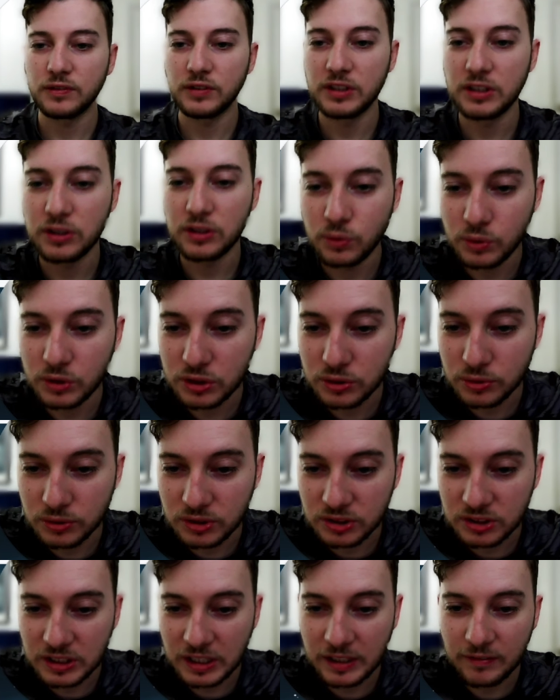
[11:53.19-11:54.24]
Your wish was
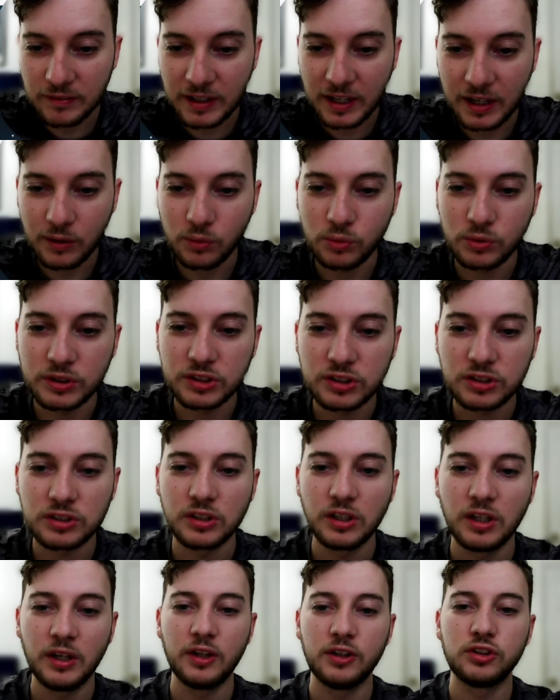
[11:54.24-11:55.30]
saved at wish
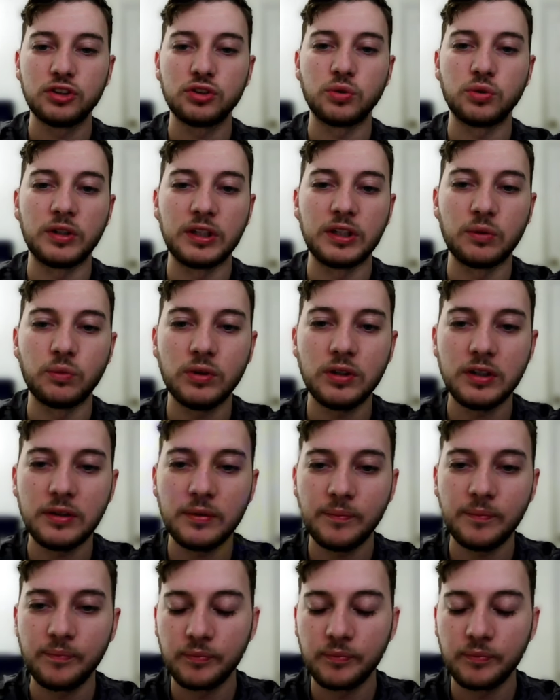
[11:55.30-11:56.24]
21.